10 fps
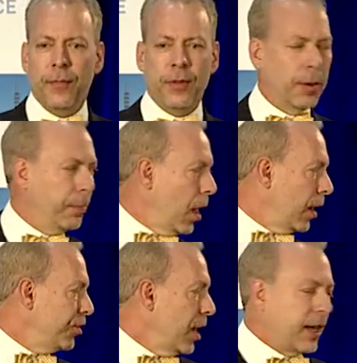the
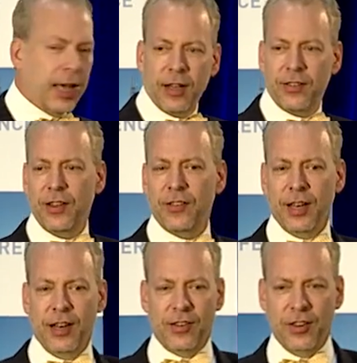blockchain can exist
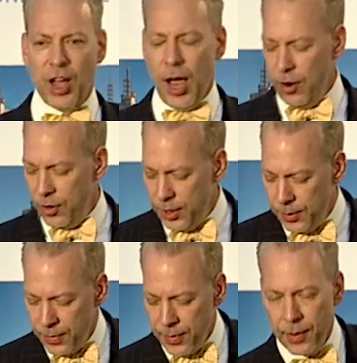in its entirety,
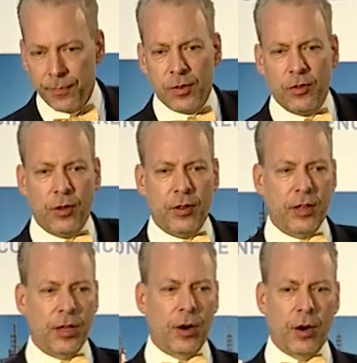so
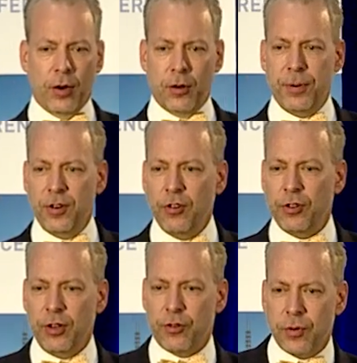that there are
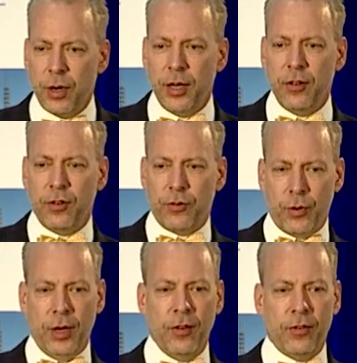potentially trillions and
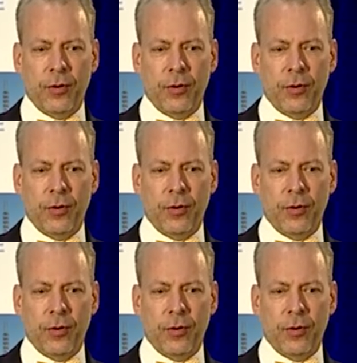trillions